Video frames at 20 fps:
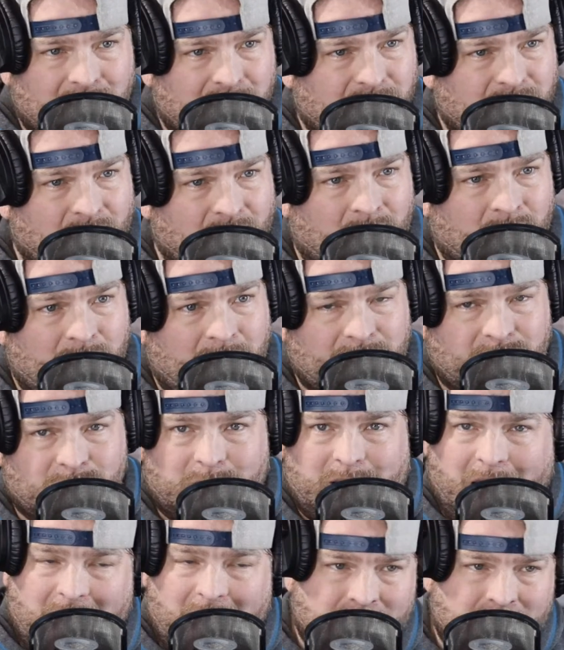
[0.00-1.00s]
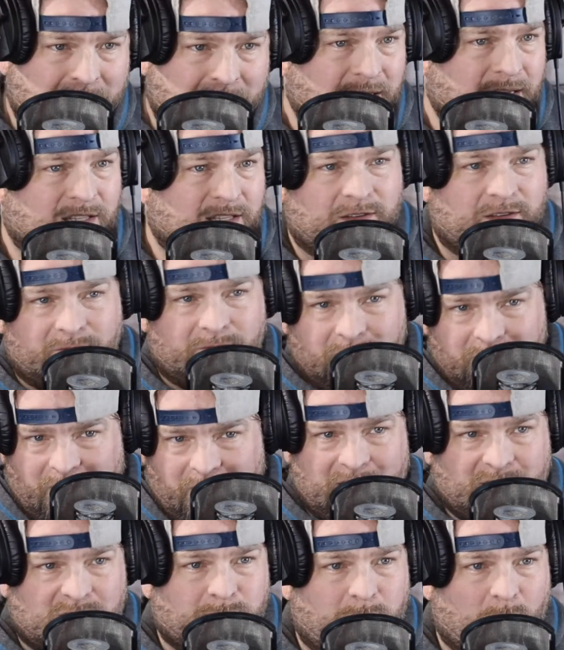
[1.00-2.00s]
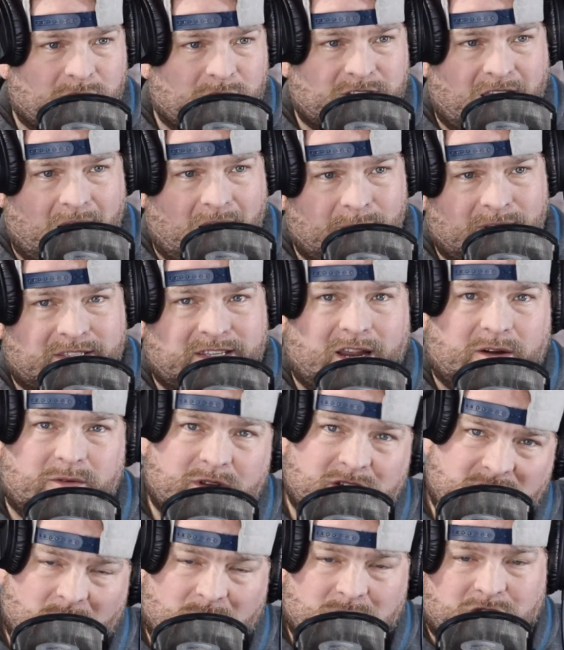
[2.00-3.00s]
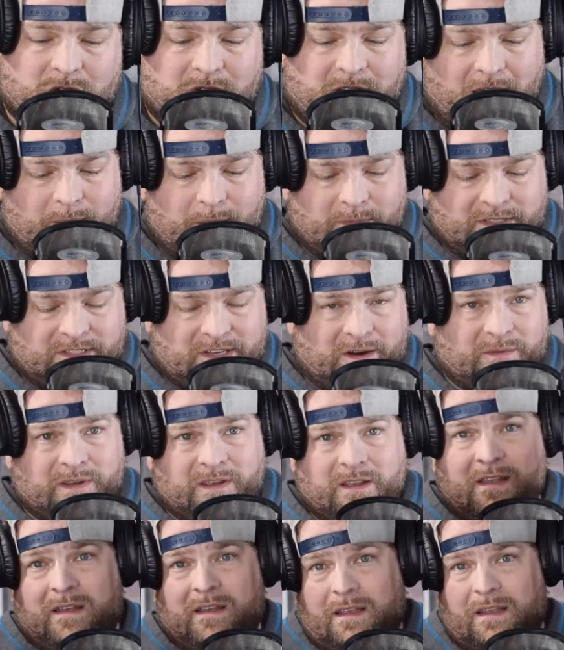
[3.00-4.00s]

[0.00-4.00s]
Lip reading: I do comedy, fight sports commentary, social commentary.